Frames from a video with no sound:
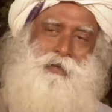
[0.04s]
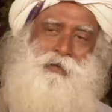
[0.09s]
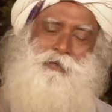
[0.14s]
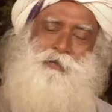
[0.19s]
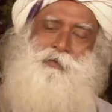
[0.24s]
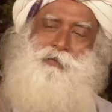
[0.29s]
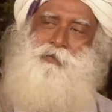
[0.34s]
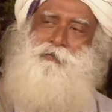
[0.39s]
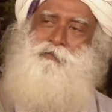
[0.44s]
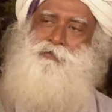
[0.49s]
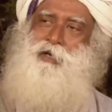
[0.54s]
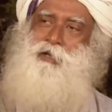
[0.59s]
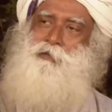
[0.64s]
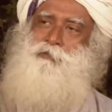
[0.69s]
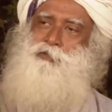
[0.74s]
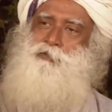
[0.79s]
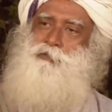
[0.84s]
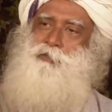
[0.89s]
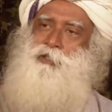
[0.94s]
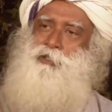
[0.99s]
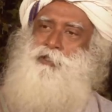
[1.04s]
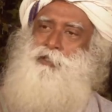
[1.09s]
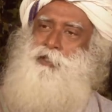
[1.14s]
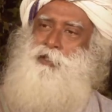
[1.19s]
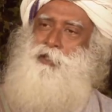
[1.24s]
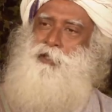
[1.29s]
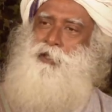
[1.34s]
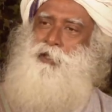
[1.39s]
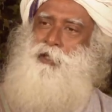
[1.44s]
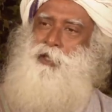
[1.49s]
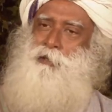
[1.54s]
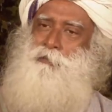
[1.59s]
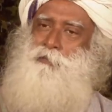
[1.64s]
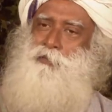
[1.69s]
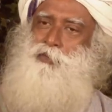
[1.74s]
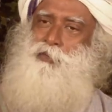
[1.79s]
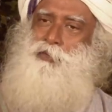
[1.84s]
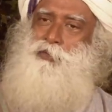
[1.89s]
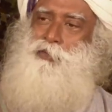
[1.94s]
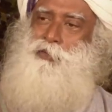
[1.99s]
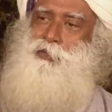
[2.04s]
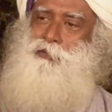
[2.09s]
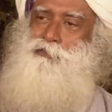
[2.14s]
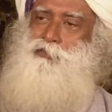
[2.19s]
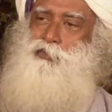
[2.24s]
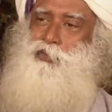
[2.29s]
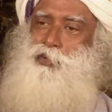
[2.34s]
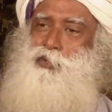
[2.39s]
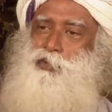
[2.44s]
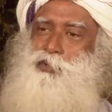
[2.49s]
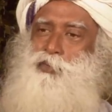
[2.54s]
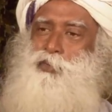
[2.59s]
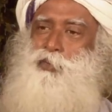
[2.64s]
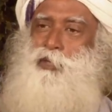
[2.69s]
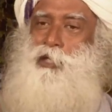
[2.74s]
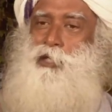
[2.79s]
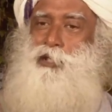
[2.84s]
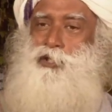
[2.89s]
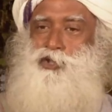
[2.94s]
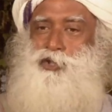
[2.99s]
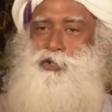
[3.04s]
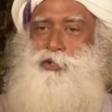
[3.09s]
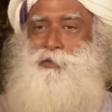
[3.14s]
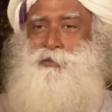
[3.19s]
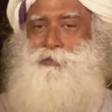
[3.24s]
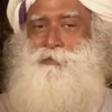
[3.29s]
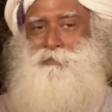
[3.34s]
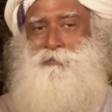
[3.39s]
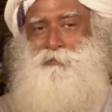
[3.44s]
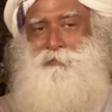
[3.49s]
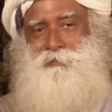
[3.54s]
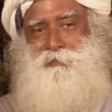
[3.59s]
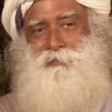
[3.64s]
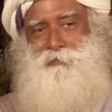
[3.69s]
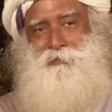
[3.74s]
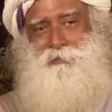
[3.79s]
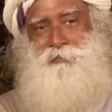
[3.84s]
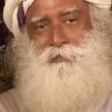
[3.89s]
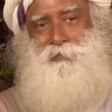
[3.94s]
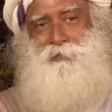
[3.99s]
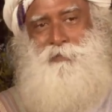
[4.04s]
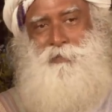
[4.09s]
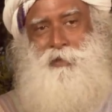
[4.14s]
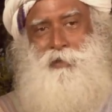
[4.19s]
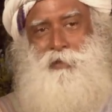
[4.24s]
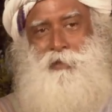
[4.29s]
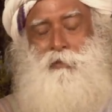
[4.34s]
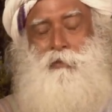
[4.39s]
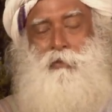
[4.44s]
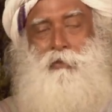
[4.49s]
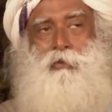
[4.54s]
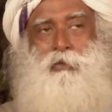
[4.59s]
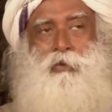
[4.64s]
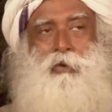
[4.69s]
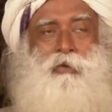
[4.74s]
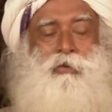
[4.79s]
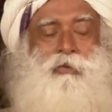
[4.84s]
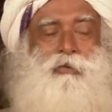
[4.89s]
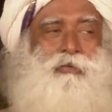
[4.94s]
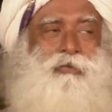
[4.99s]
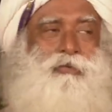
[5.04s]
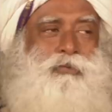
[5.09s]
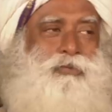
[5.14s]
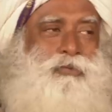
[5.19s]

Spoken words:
you have come to me thinking I'm going to give you a new religion. No,